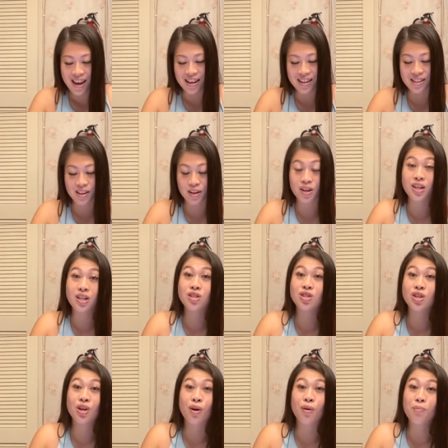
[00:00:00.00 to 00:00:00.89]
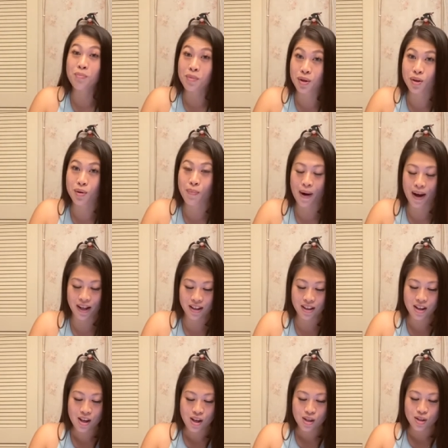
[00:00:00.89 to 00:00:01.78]
is their Ichigo Milk
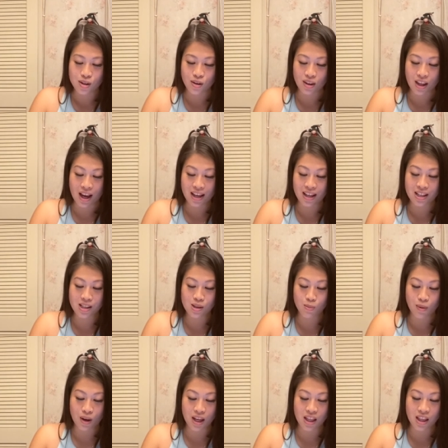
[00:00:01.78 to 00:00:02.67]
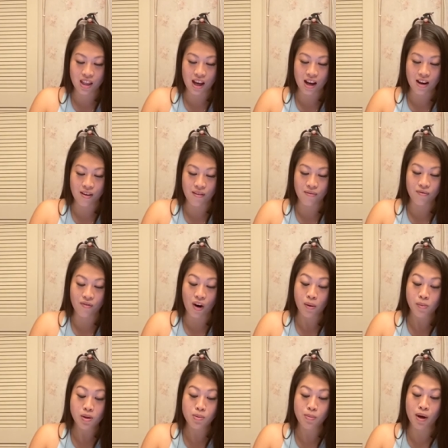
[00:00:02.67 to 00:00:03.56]
Pint. So that is with um,
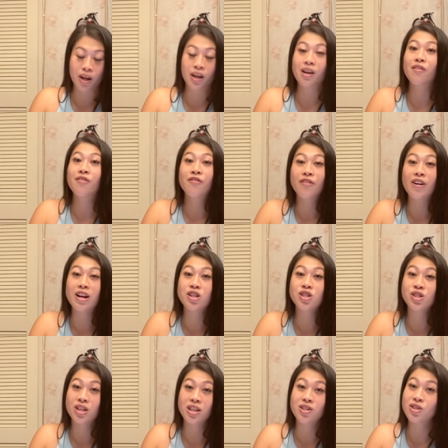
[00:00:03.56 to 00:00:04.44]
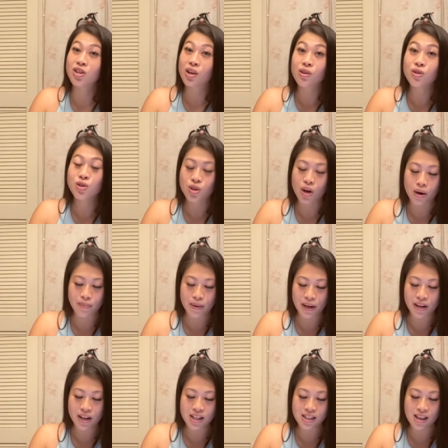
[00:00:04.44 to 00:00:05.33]
Farmer's Market fresh Ichigo
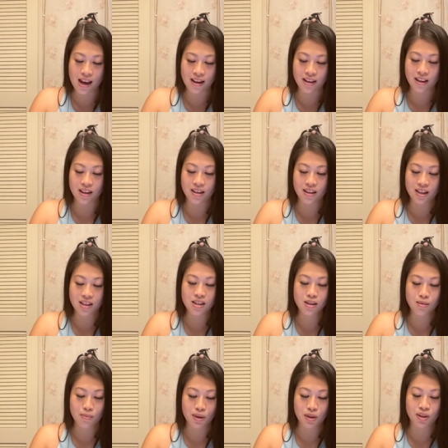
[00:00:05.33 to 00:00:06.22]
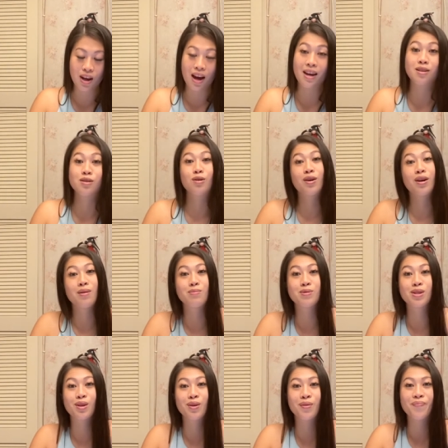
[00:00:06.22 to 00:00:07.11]
strawberries and condensed milk ice cream.
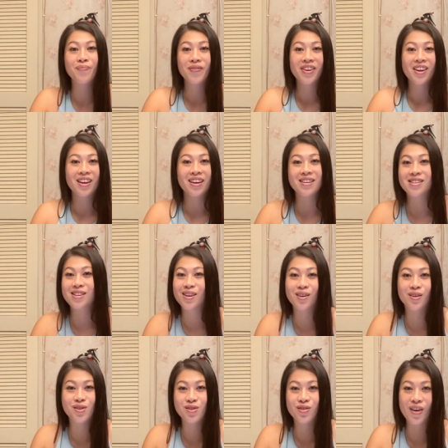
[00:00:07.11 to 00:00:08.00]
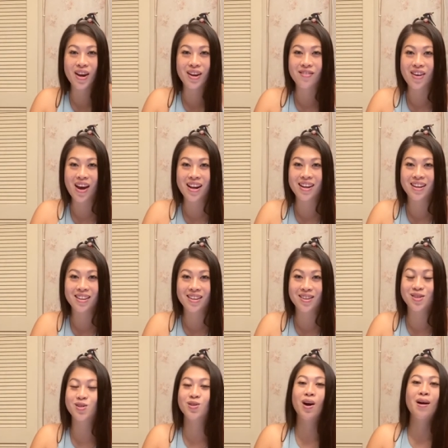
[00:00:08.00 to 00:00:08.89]
So he's a huge fan of
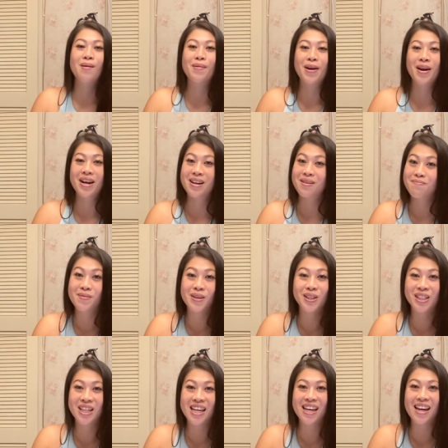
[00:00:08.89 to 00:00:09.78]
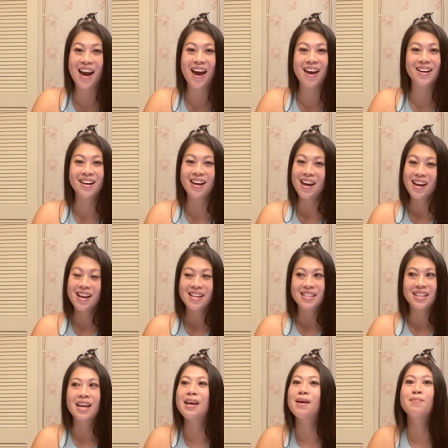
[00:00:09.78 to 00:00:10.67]
anything strawberry and milky, and
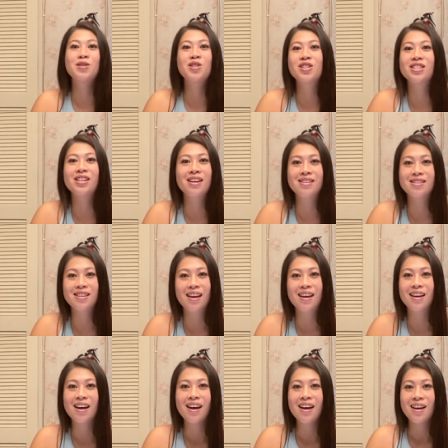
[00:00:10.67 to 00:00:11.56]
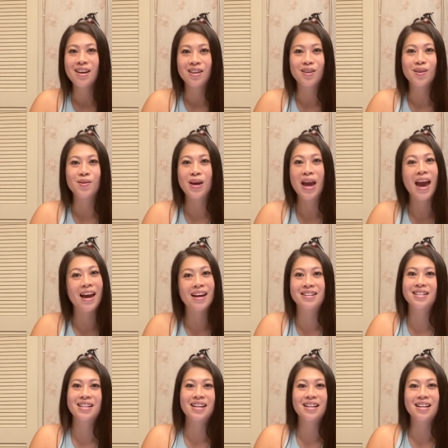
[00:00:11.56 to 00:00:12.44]
to him it just tastes like, you know,
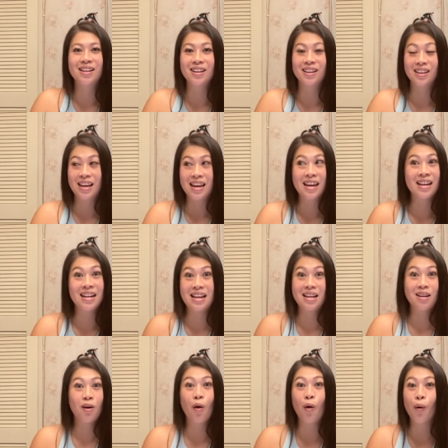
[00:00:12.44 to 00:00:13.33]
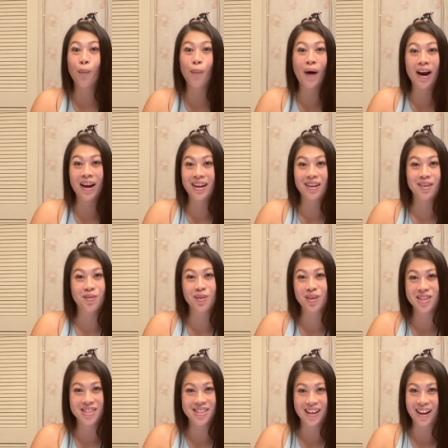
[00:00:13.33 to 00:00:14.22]
candy, and he, he can eat a whole pint in
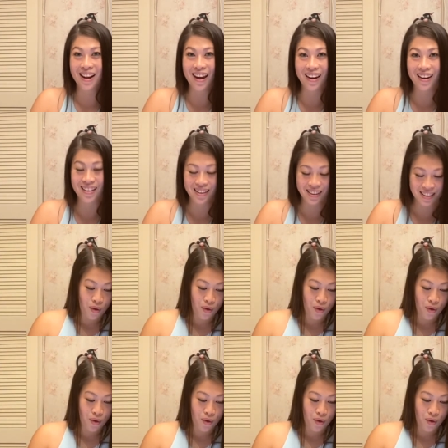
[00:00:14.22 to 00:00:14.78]
one sitting.